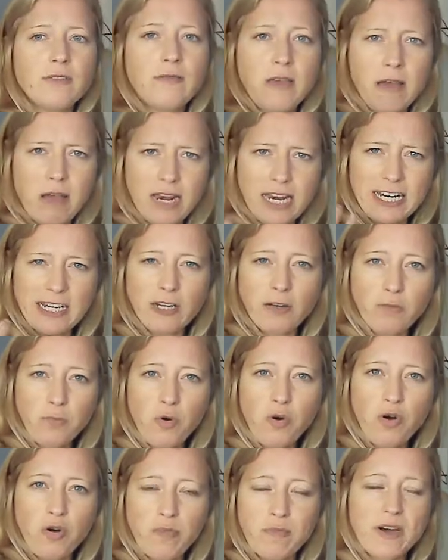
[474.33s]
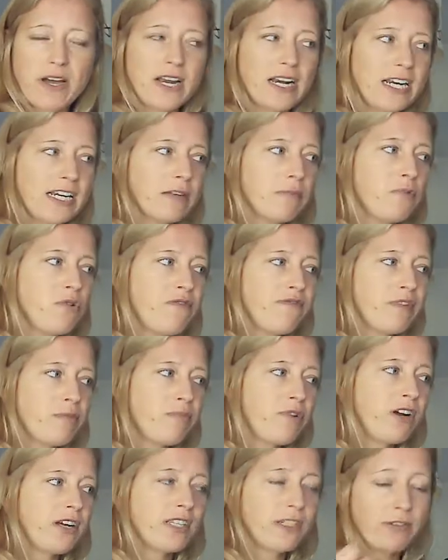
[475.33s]
a little warmer, a little more
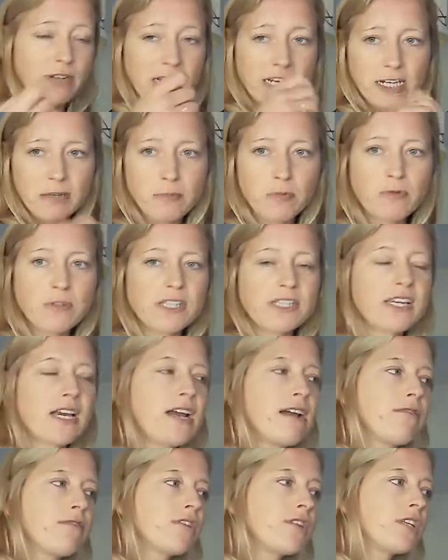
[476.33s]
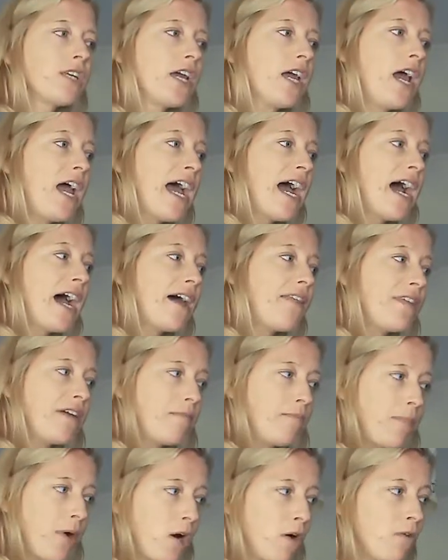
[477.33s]
vibrato and a little more sound, and then
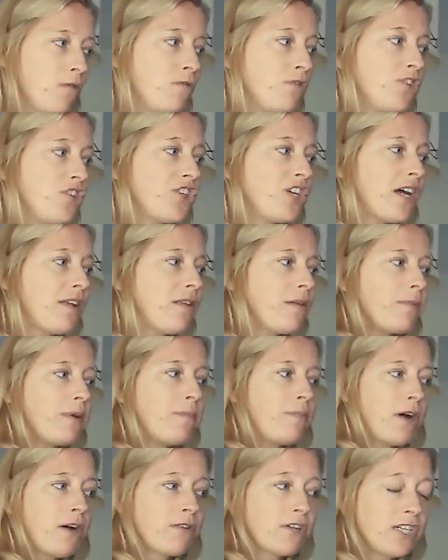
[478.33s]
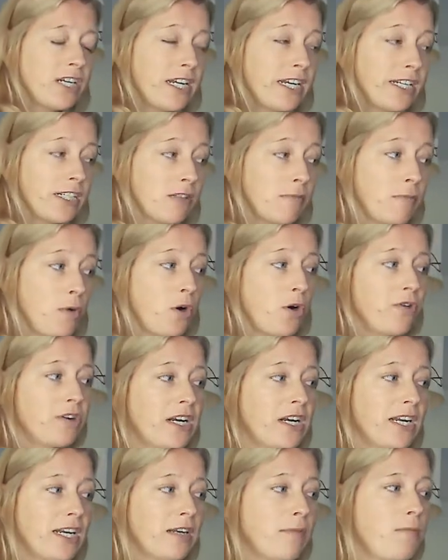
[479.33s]
bulge, and then we bulge a little more
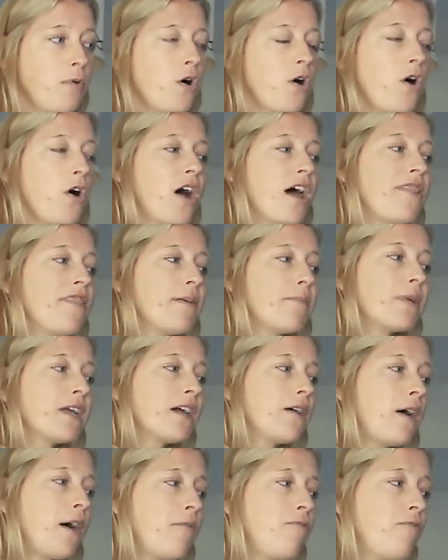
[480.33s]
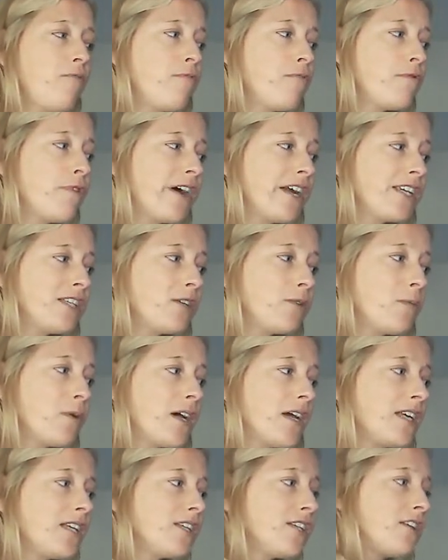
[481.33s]
little more, and then we come right
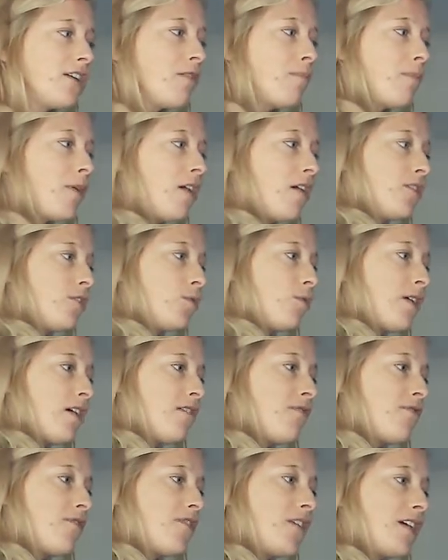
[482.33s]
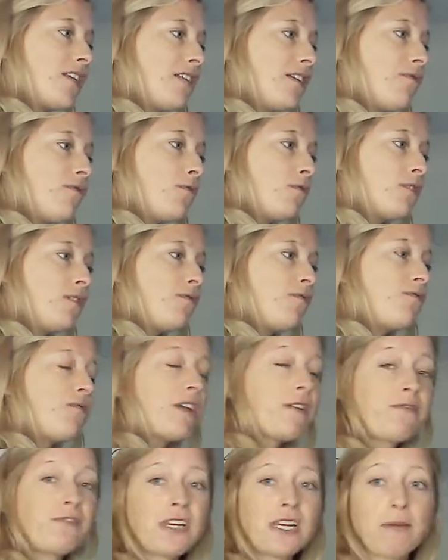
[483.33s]
away. So bar 12, 13, 14,
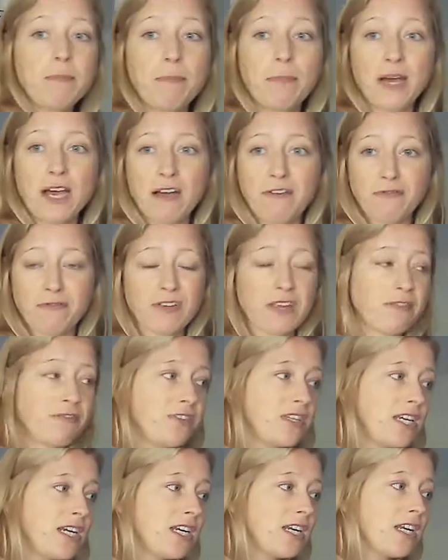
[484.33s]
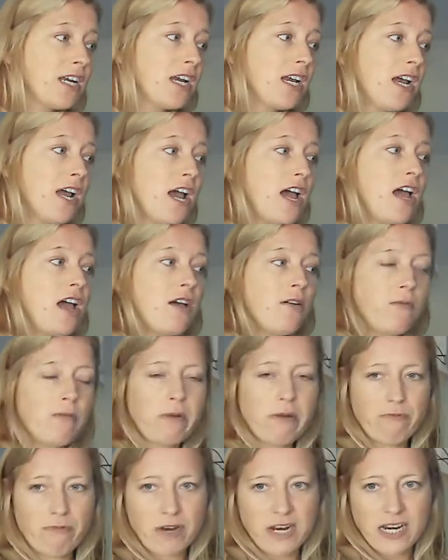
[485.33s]
15, bar 15,
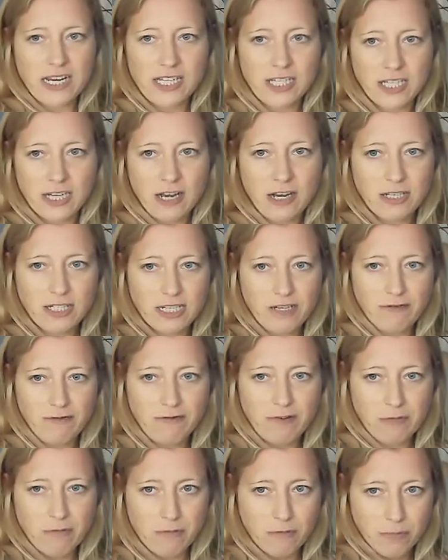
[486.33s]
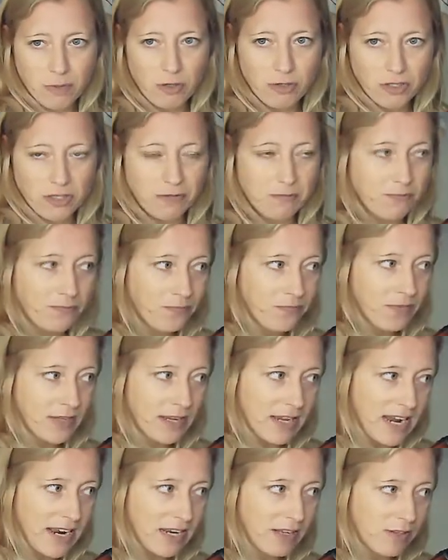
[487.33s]
we're really starting from bottom.
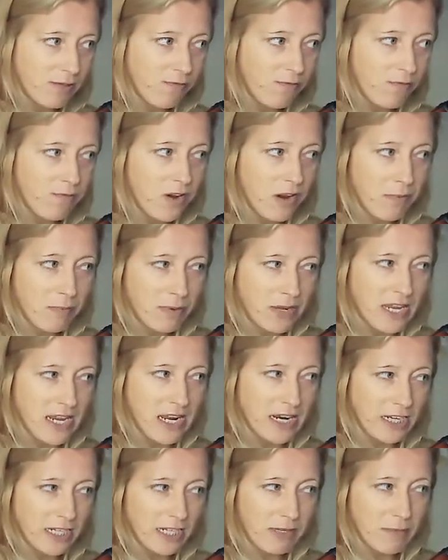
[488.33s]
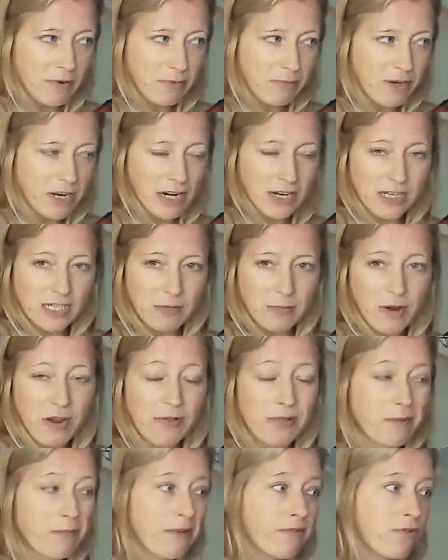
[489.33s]
And it's pianissimo, pianissimo, and
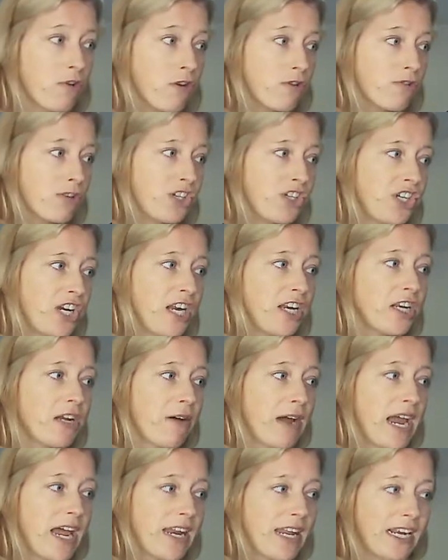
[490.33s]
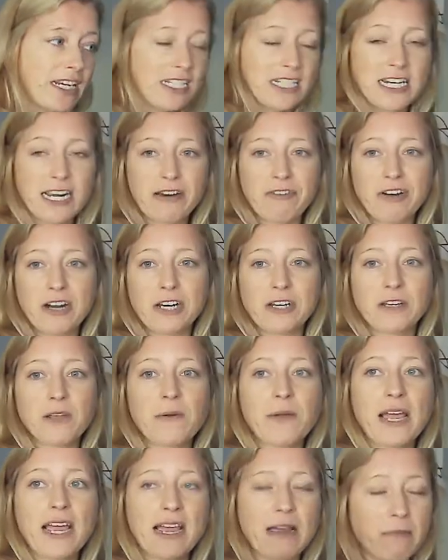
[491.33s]
then we've got crescendo and accelerando,
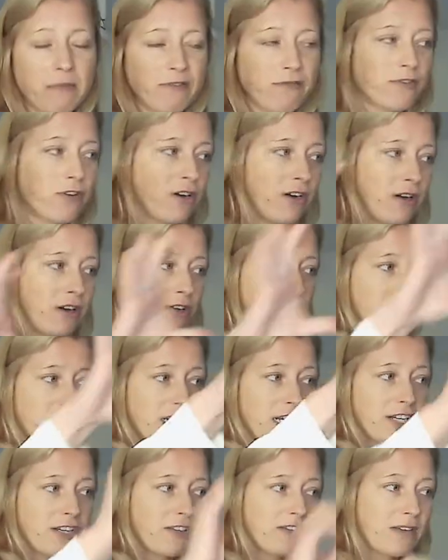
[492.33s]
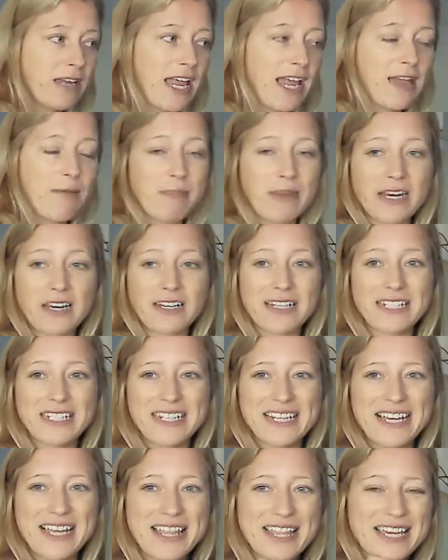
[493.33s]
and we've got a crescendo hairpin
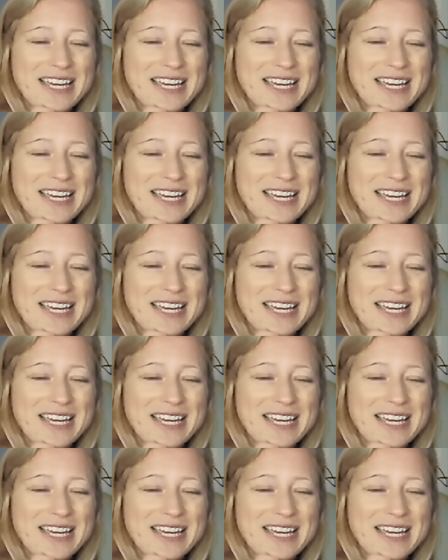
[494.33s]
underneath.